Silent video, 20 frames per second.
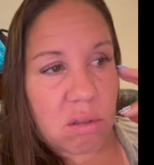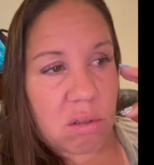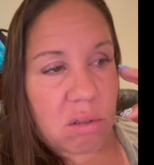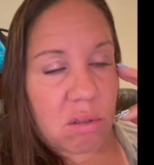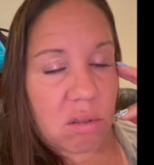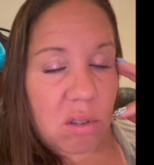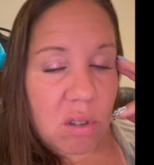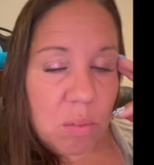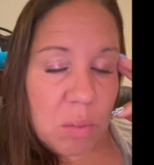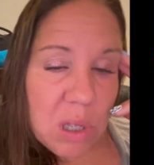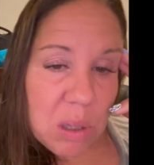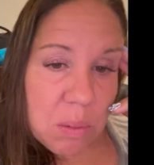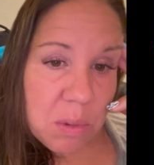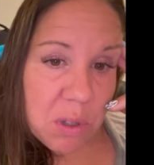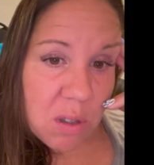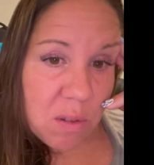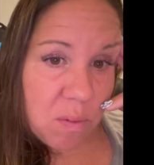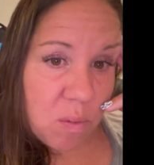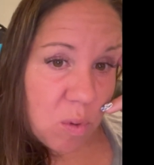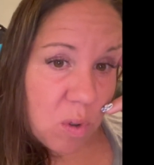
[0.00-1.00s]
or maybe
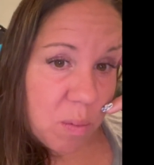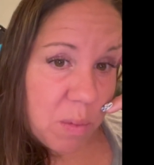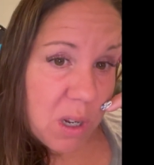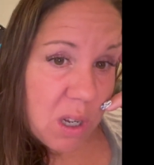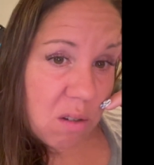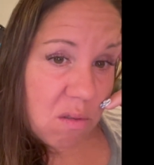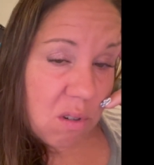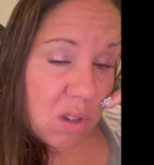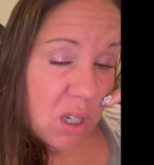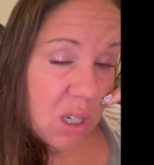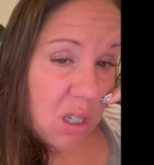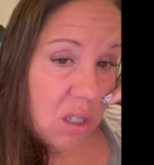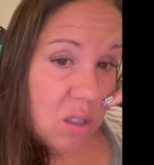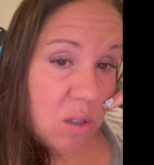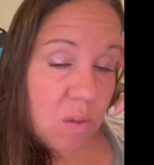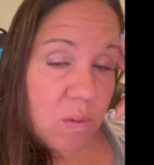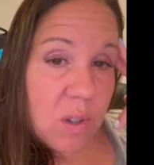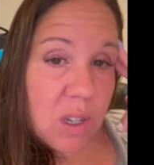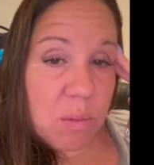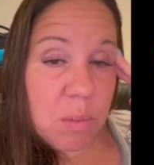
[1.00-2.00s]
a 4-mile run and 2
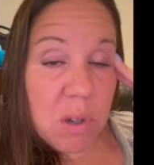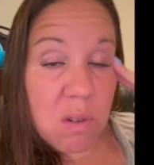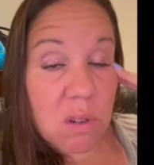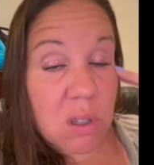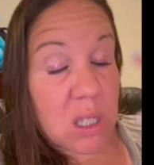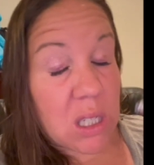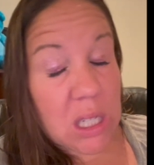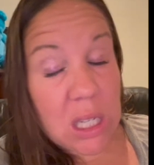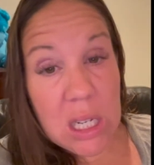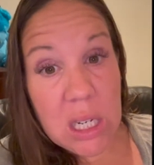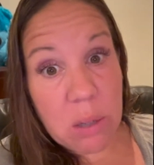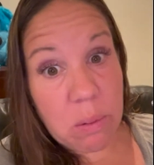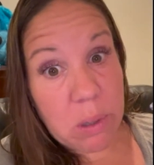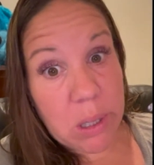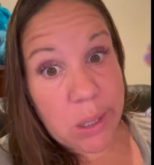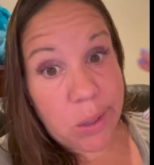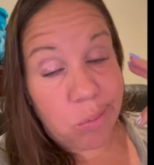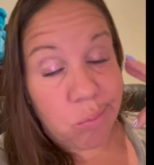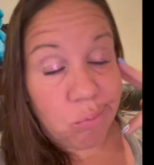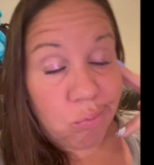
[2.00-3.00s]
5-mile runs.
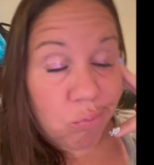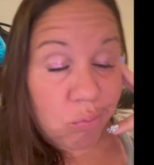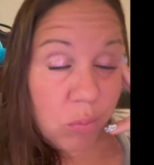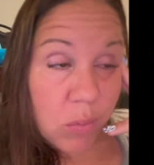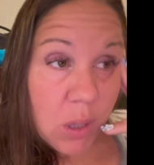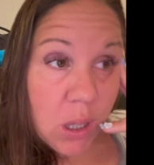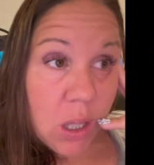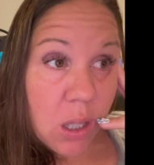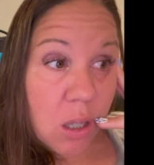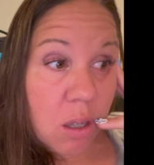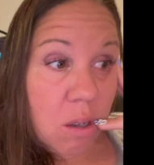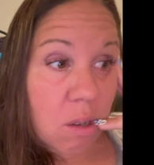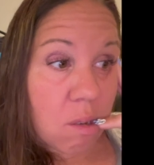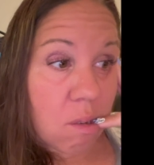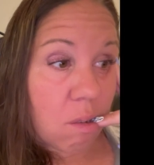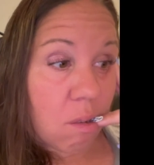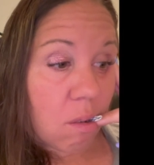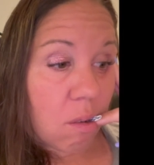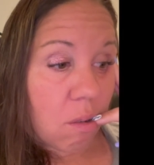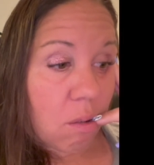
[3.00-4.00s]
Anyway,
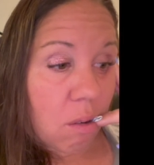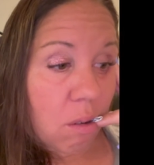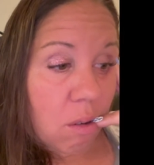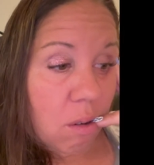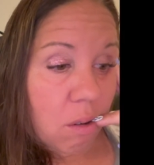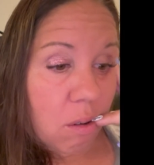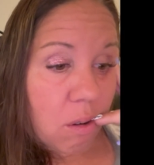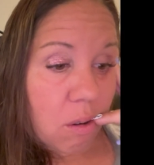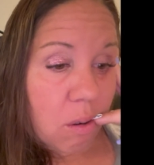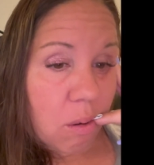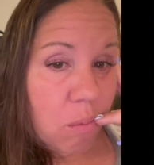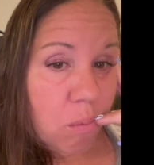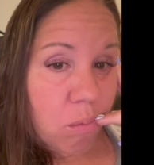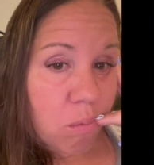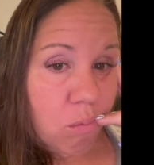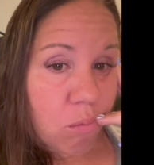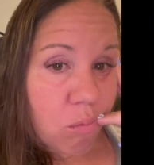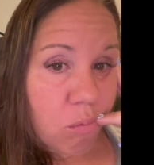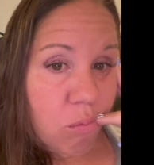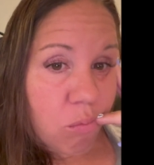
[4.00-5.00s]

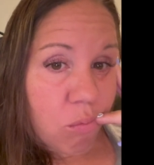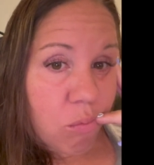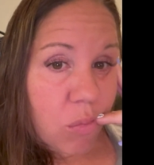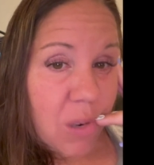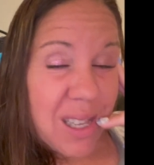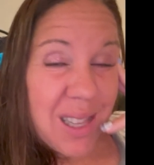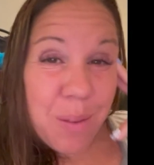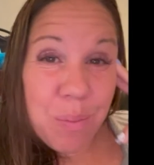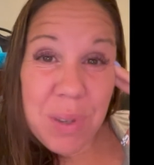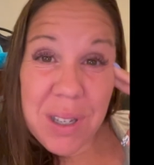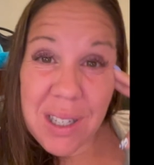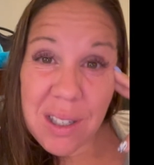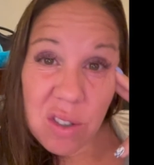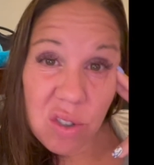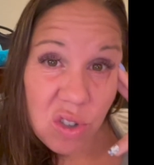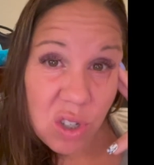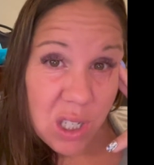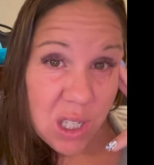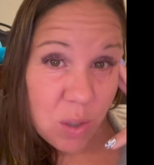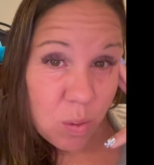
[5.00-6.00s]
and the biggest
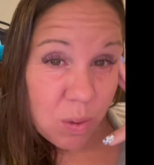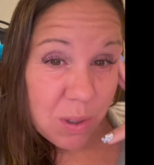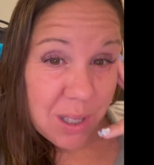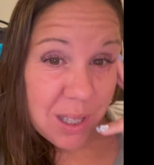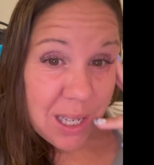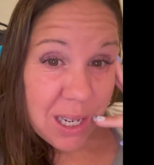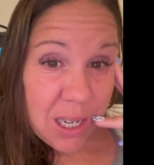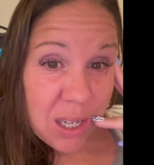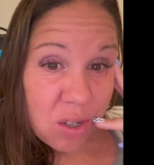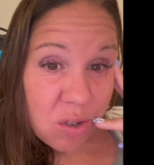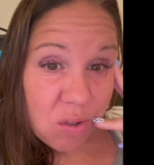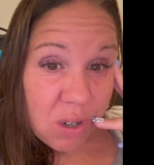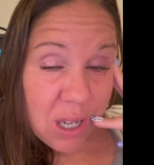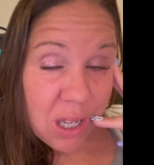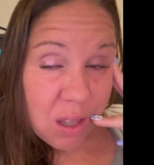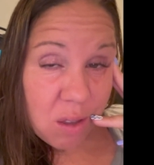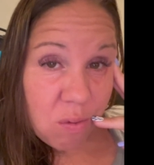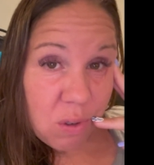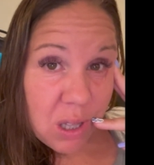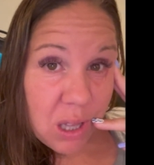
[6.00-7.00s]
change was that I drank
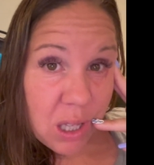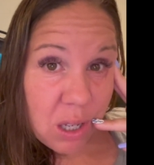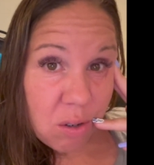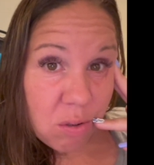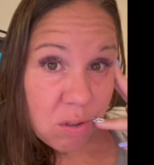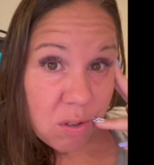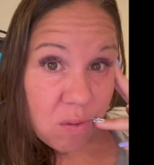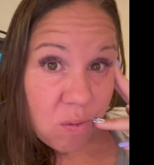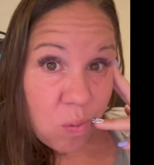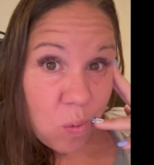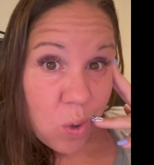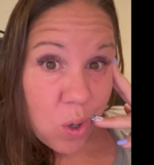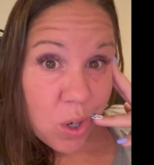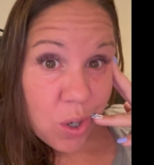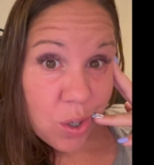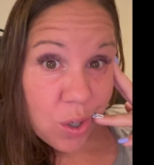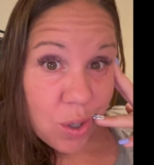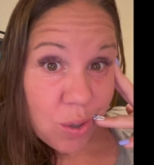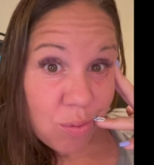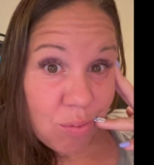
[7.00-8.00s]
3 liters of
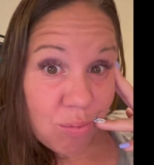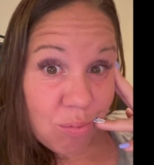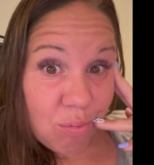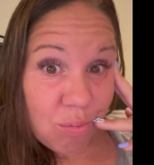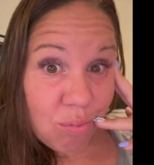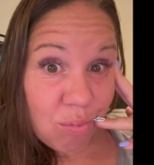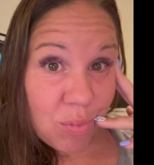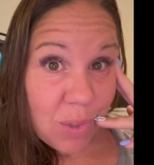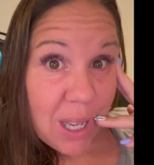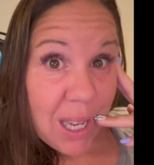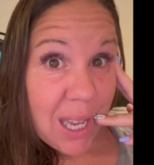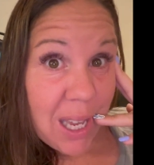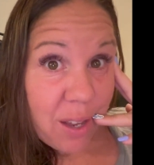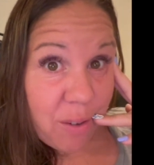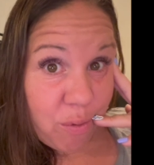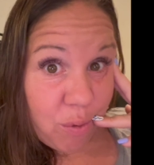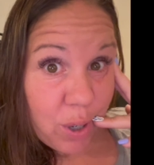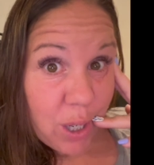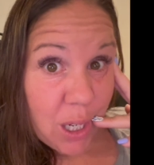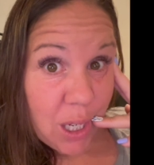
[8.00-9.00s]
water
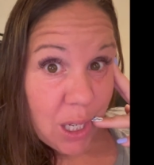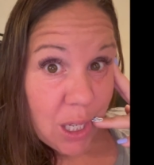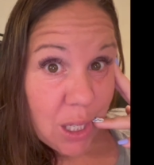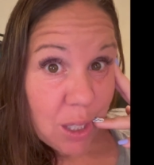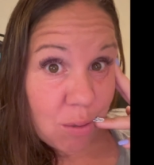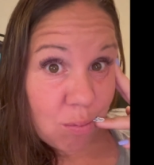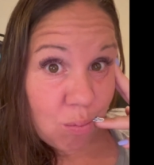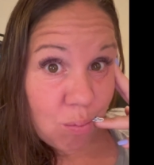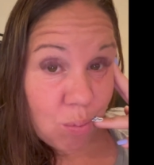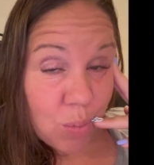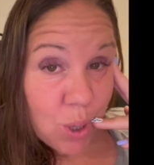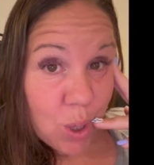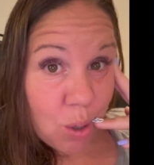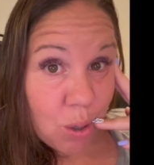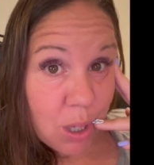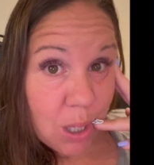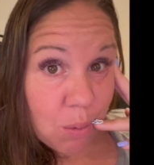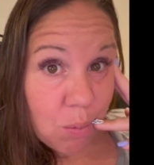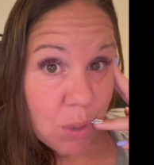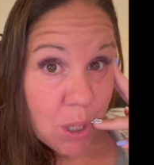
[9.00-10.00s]
every day,
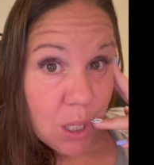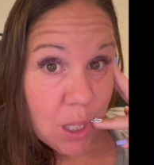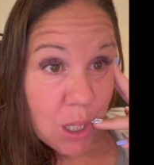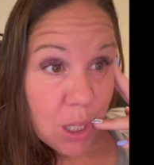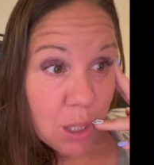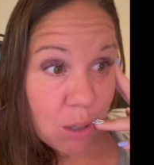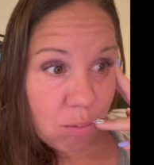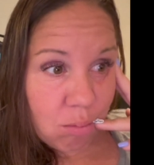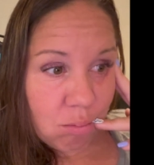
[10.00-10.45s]
starting Monday.